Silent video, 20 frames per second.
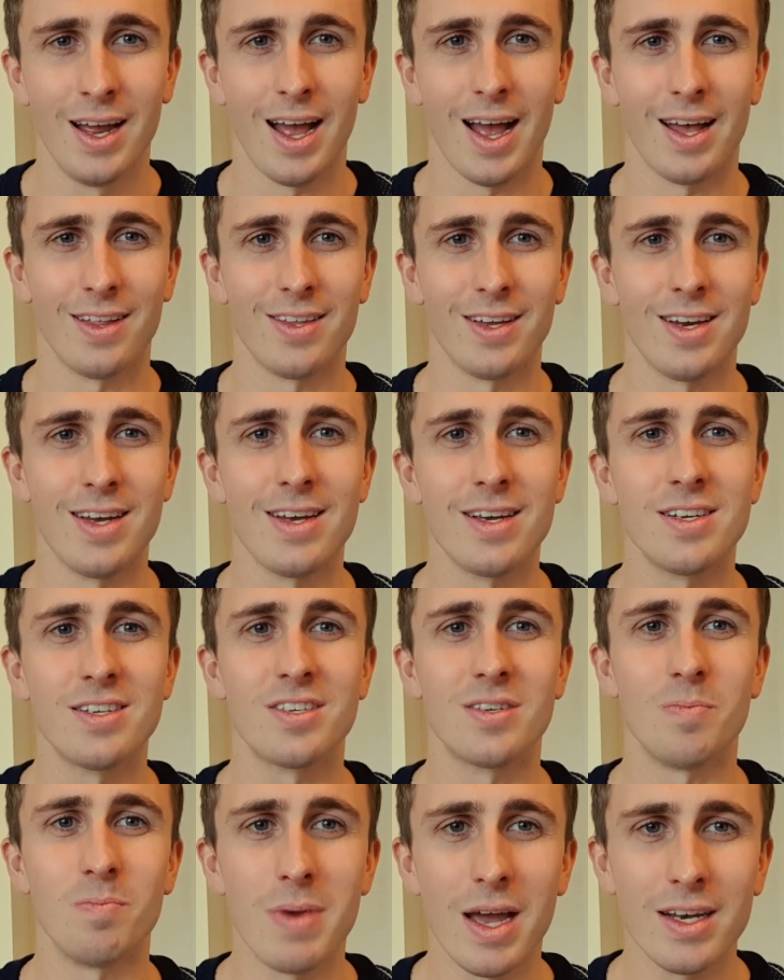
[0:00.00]
and that he can
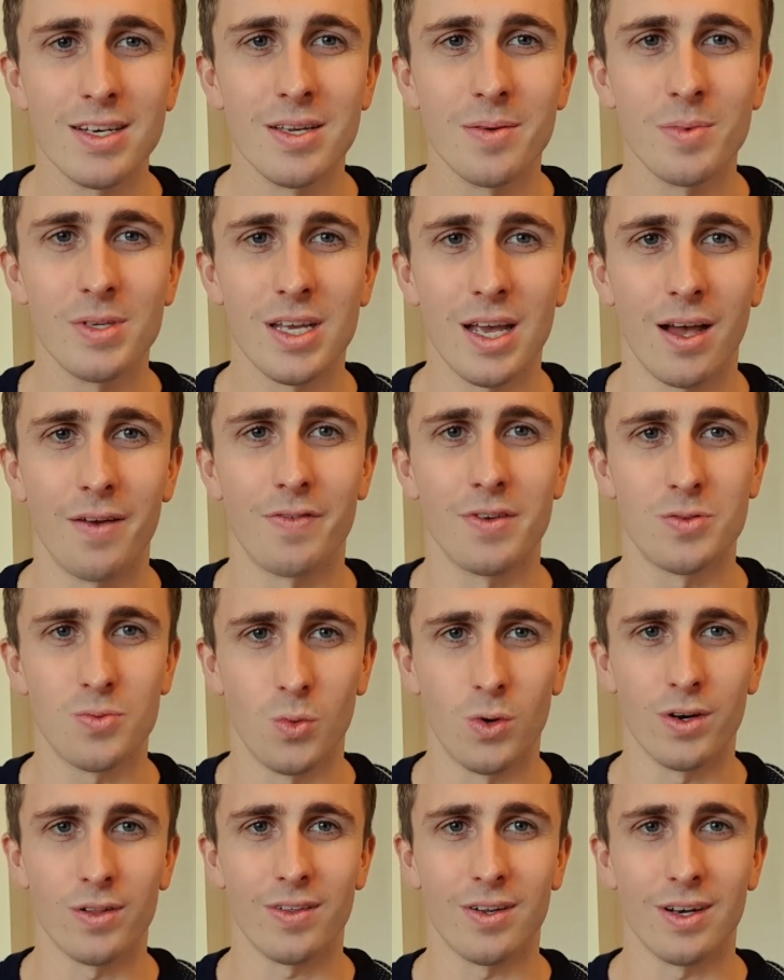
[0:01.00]
cement himself as
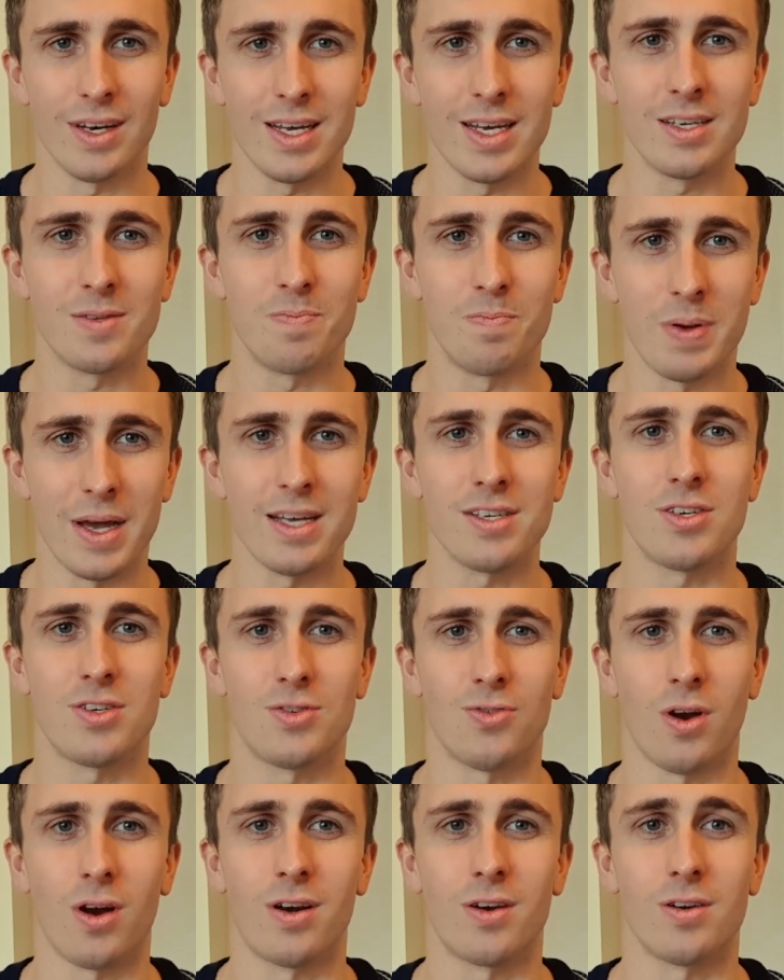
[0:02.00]
one of the league's best
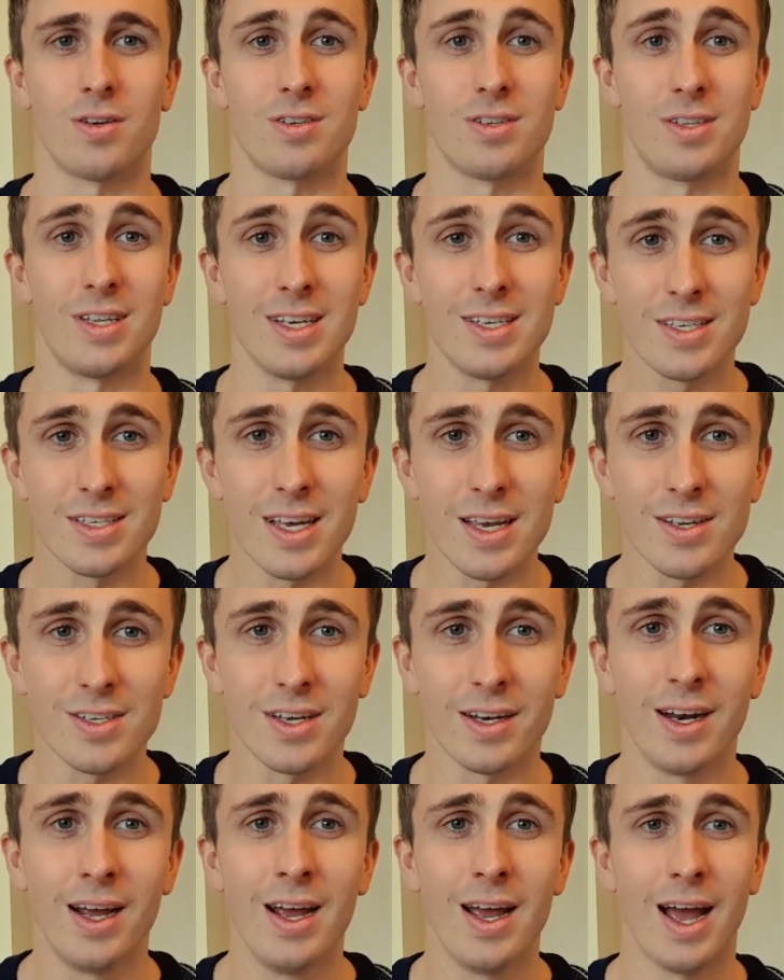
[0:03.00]
strikers this
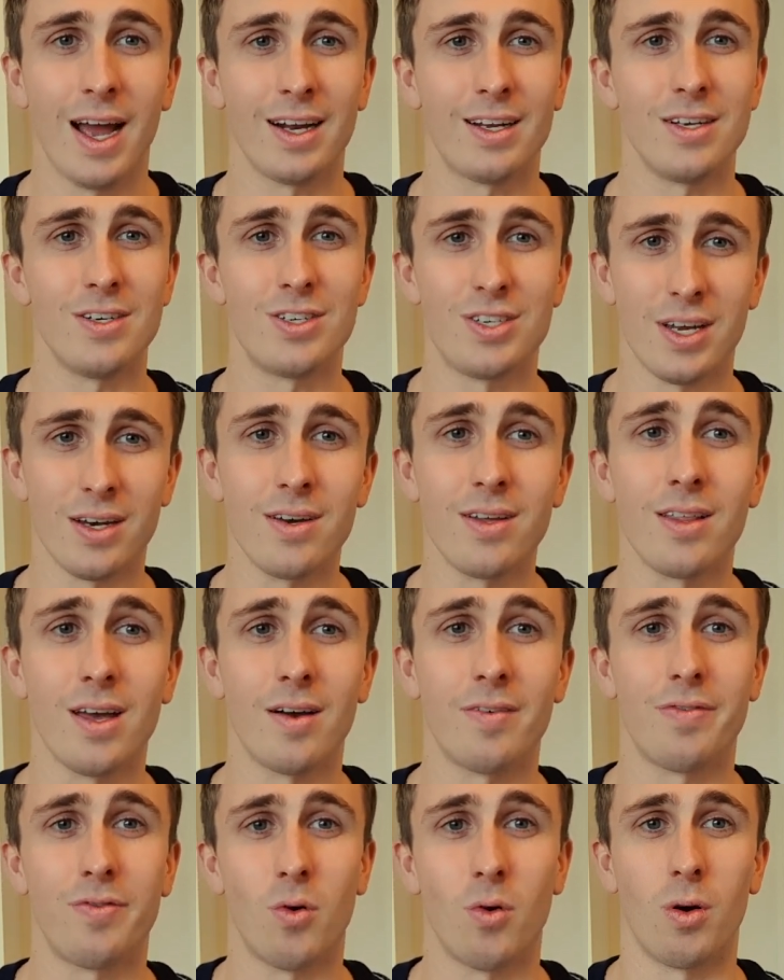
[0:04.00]
season and continue
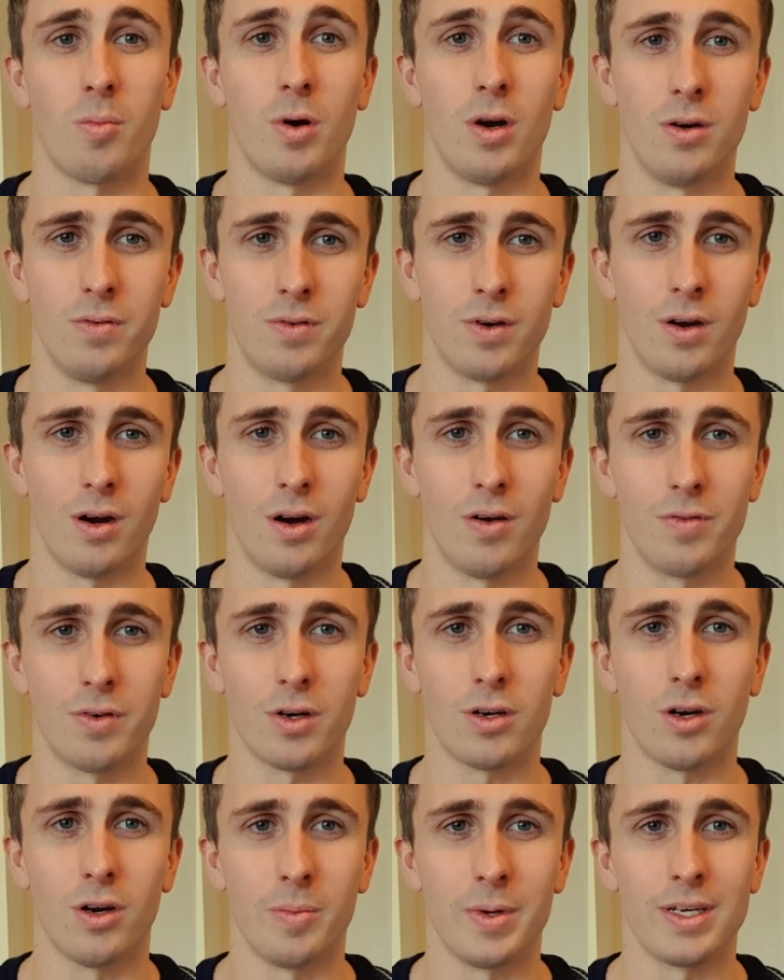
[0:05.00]
that form
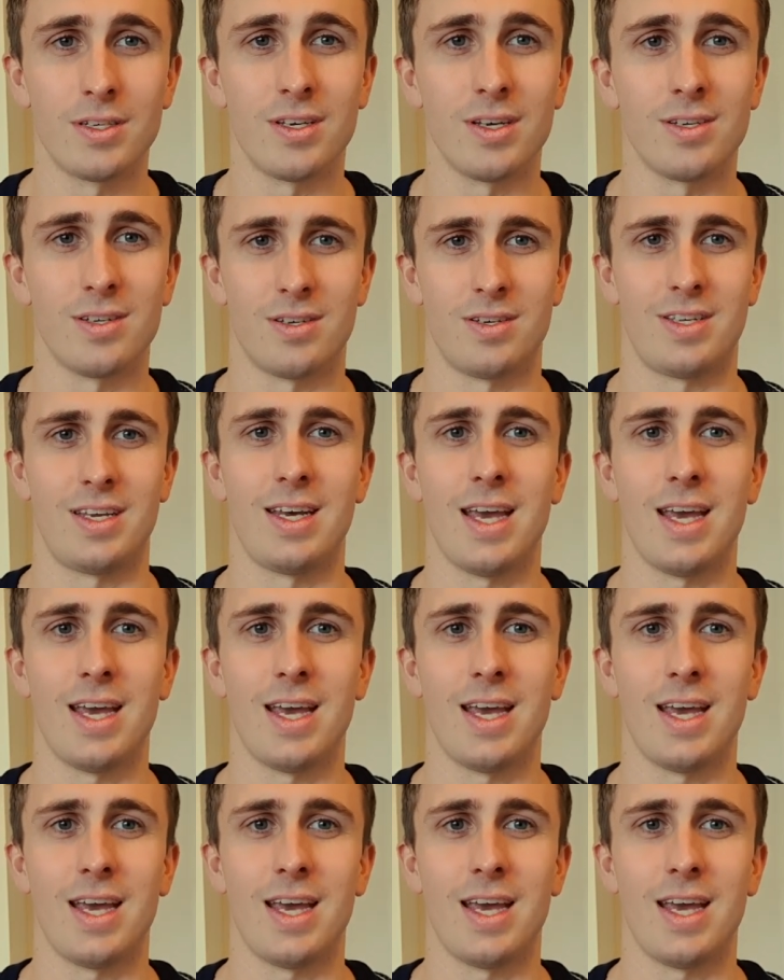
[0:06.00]
over coming seasons.